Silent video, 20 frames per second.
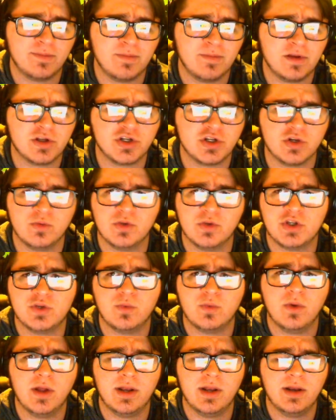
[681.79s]
I'm not sure
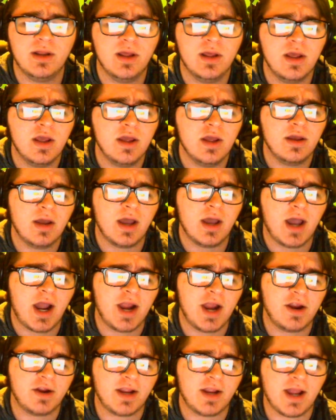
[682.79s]
which one.
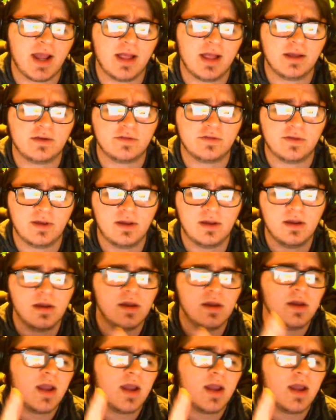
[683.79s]
Iron Galaxy.